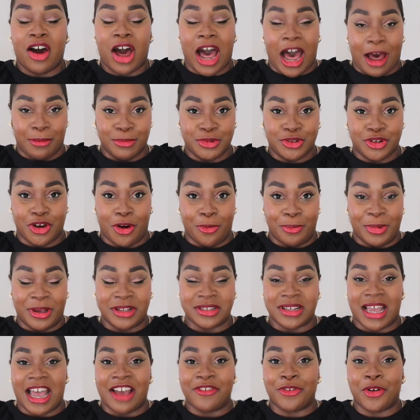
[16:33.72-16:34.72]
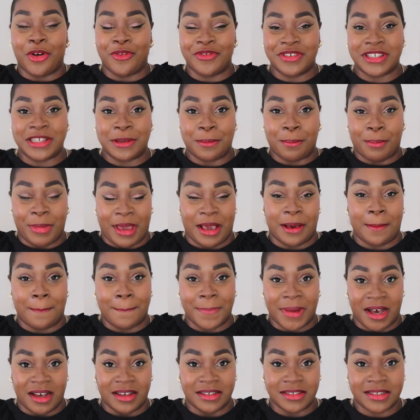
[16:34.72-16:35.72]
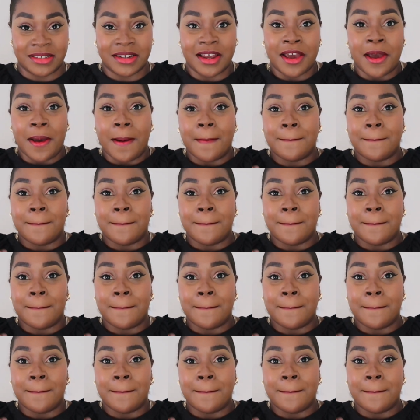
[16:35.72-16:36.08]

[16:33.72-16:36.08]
up top, because I have obviously big bust,